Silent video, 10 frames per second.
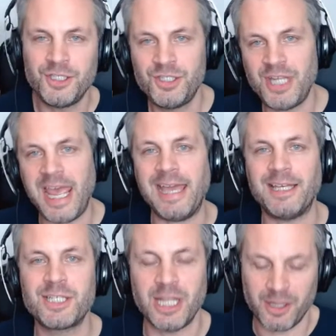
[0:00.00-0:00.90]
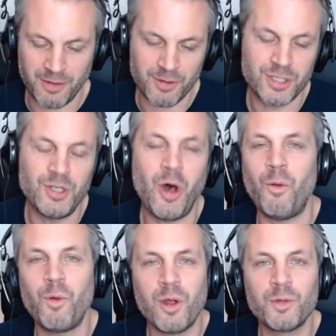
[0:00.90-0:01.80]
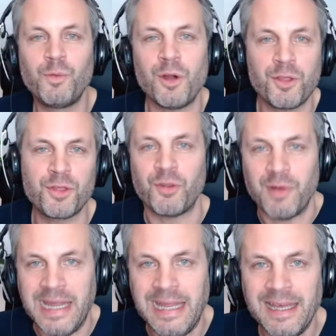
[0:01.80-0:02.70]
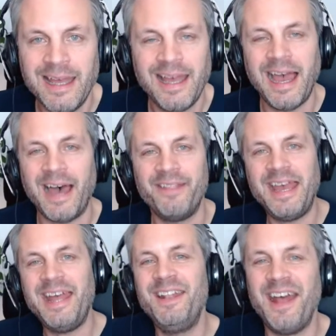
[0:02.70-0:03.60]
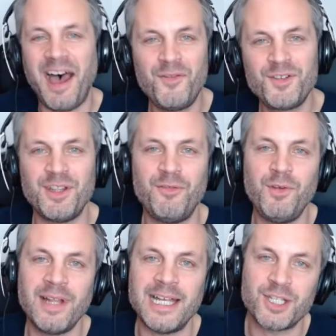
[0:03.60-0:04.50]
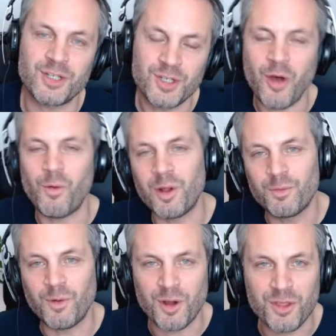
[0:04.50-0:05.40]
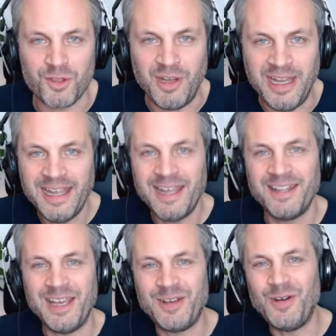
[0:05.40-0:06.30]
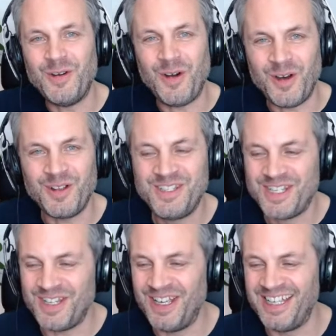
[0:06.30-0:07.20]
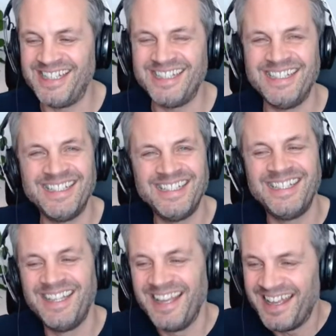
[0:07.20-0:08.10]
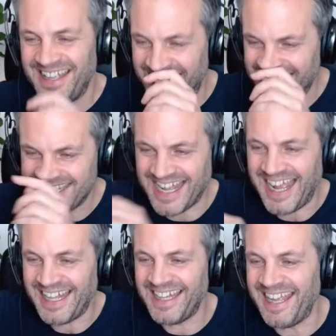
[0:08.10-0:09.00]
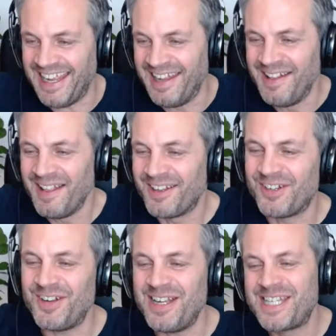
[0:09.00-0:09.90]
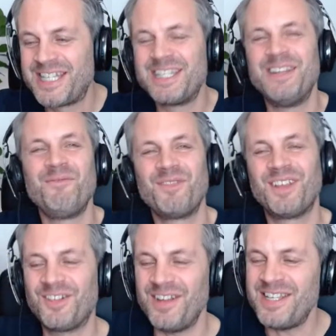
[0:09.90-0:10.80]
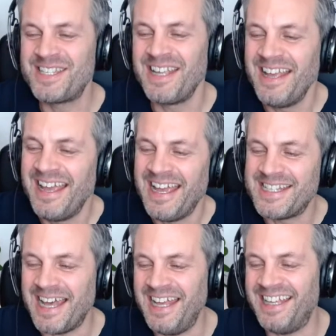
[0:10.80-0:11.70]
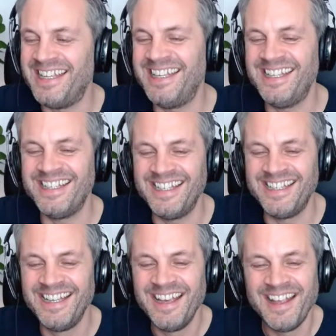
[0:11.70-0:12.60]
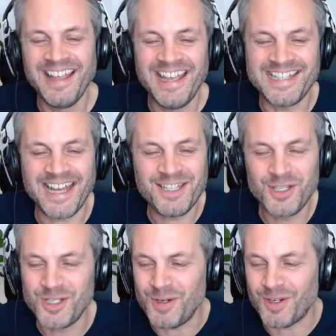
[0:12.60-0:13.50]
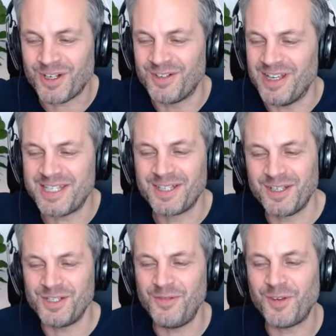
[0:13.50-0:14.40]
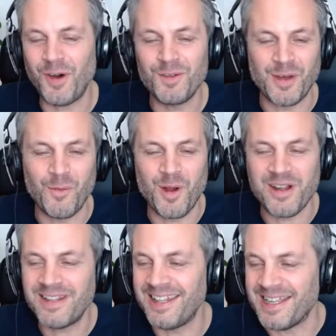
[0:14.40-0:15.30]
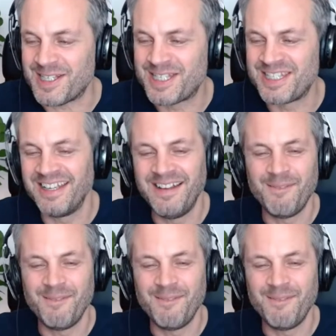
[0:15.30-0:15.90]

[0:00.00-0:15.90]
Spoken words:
checks that there's not World War III, and then after they realize there's not World War III, they go on to exactly. Chris, is that is that a joke, Chris? Because you've called it wordless.